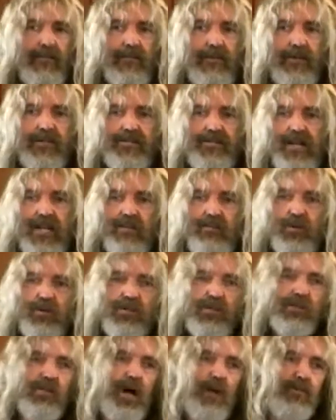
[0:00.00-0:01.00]
It's not about
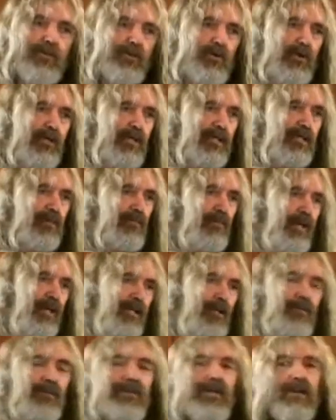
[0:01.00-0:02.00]
the cops going in to
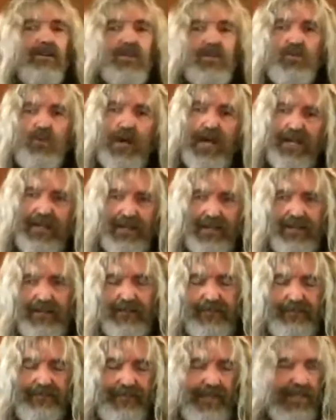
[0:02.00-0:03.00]
break up an Irish wake.
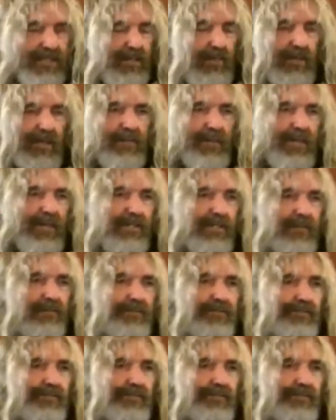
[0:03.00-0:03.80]
That's not what it means.